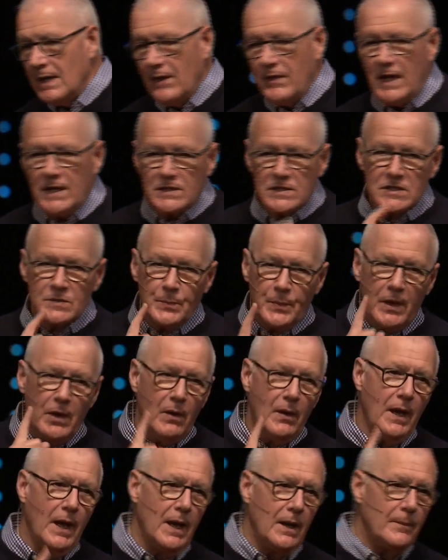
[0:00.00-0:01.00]
Now, that
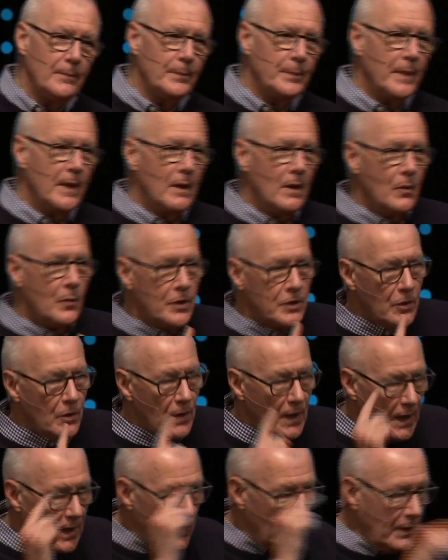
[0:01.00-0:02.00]
spirit, when
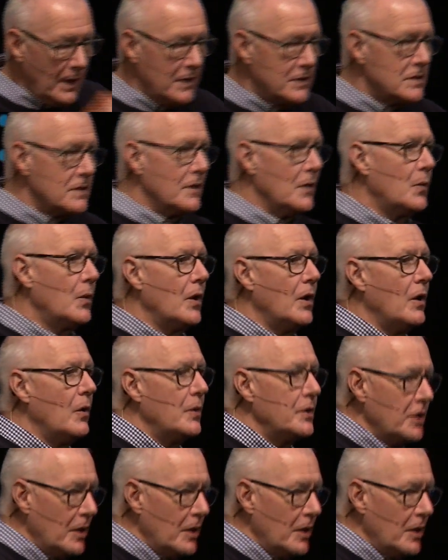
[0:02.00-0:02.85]
you enter into the world,